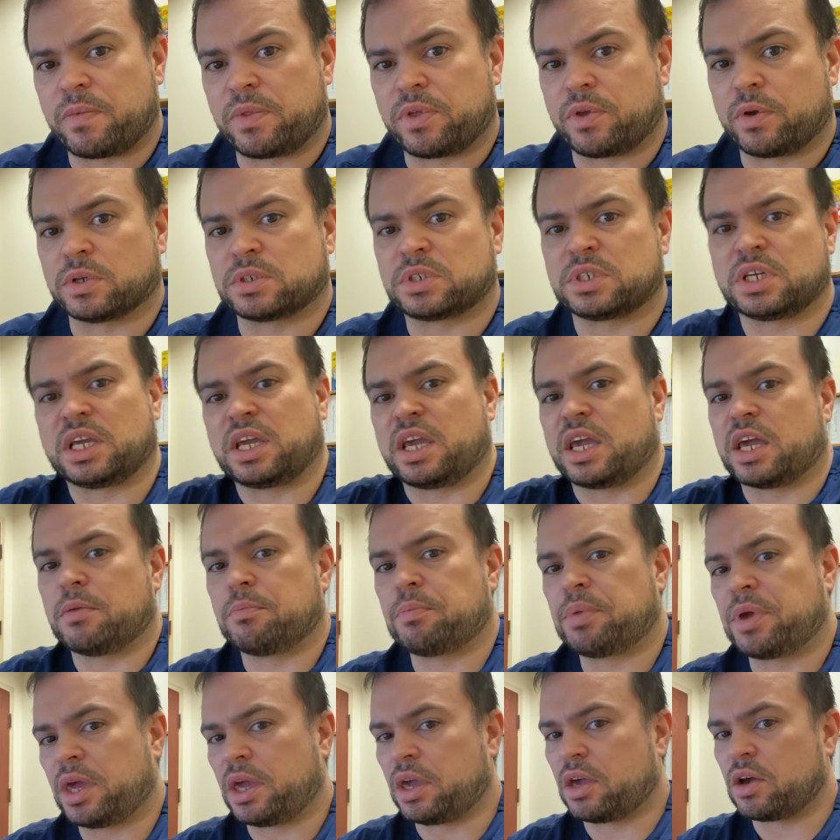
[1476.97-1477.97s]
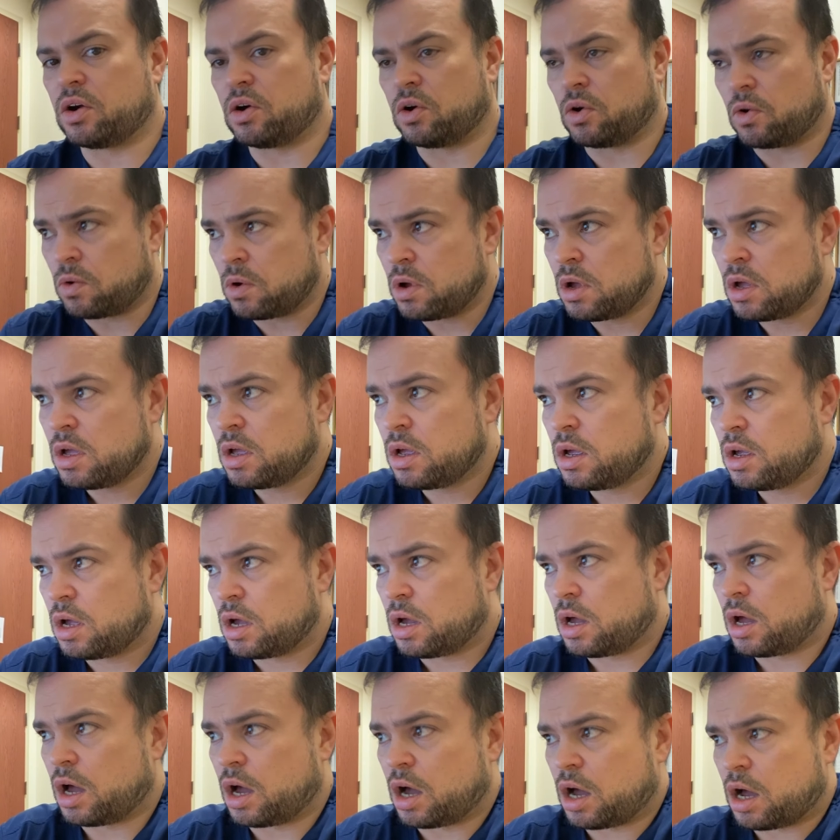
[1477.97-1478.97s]
You'll see NPO,
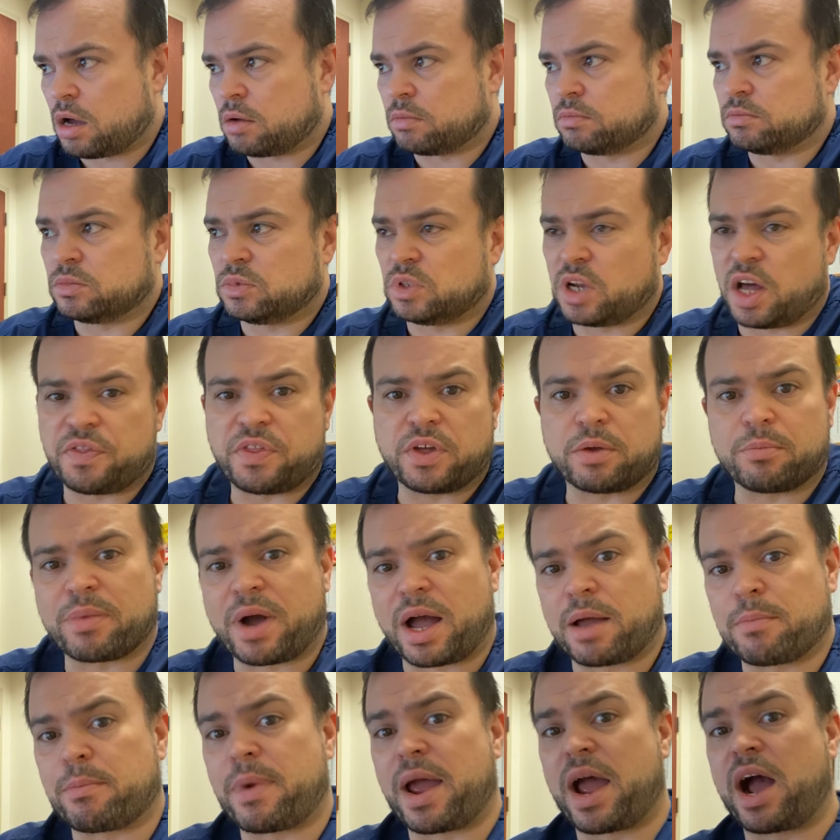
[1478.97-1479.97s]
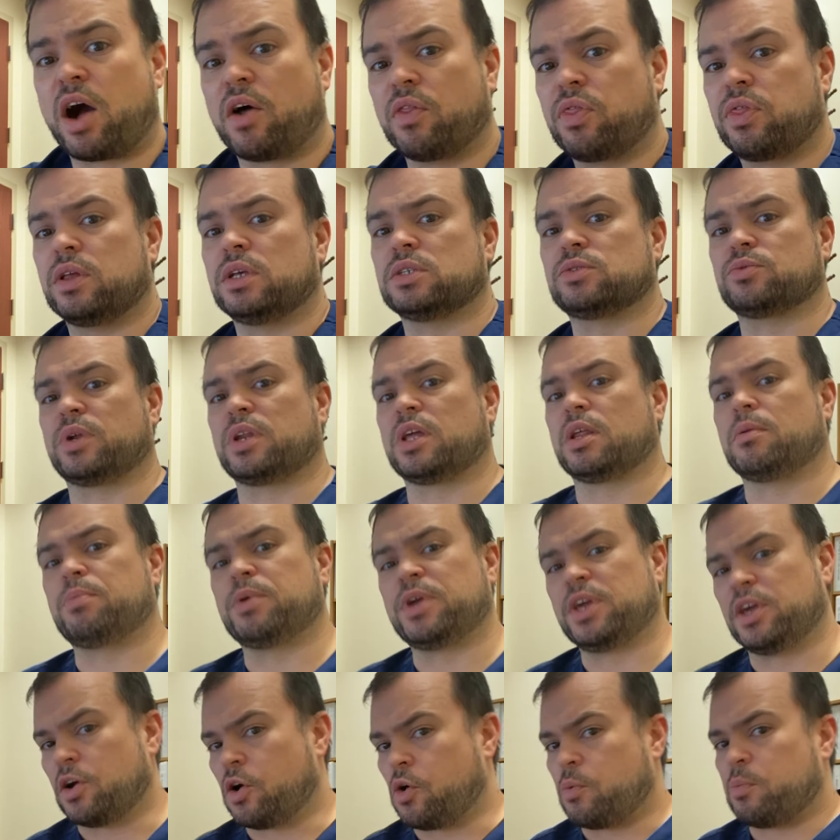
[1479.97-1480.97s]
nothing by mouth is what
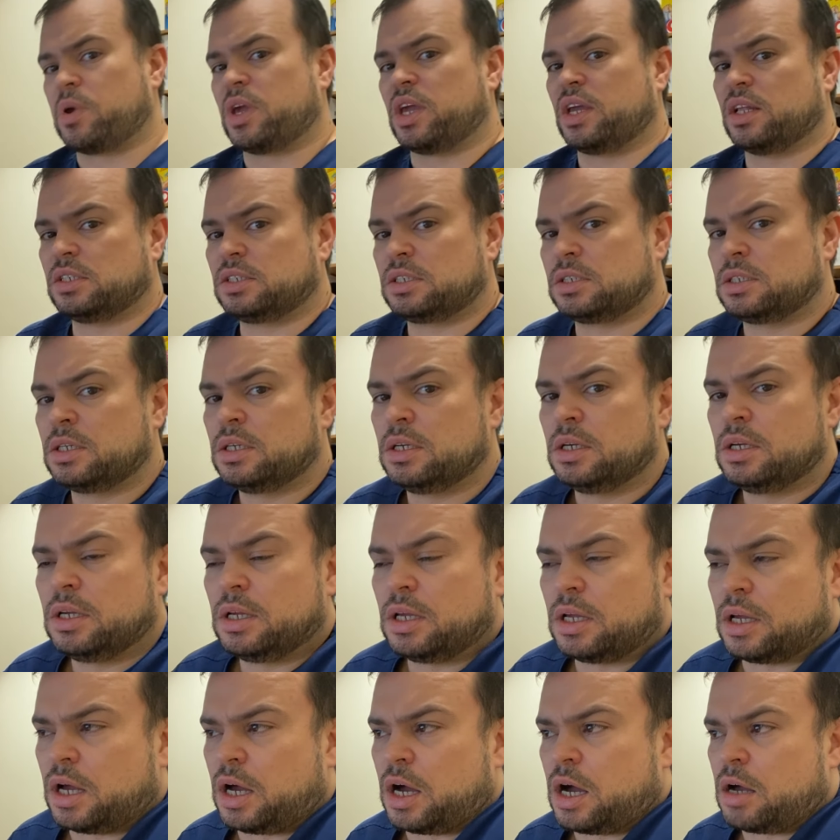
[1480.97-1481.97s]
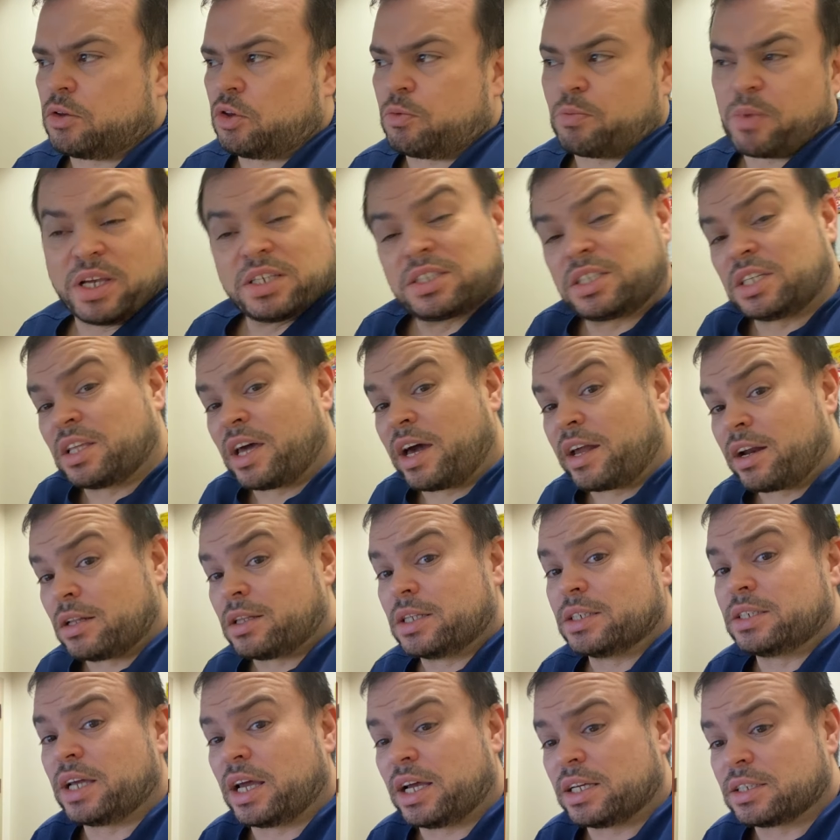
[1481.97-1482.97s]
NPO means. You may see that on
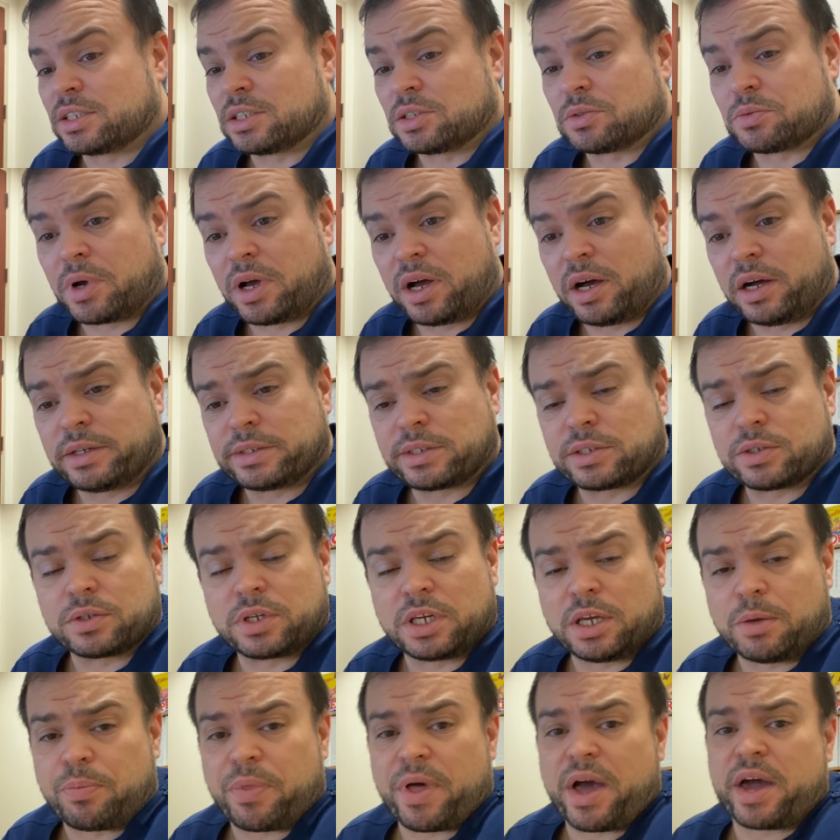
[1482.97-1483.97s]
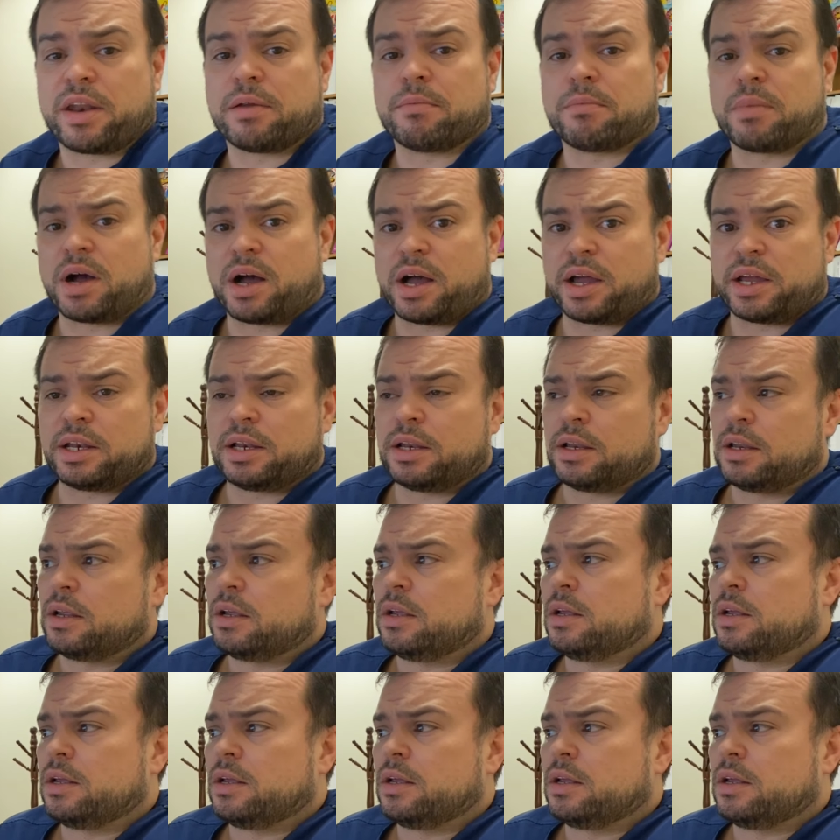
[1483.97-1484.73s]
the test as well, so keep that in mind.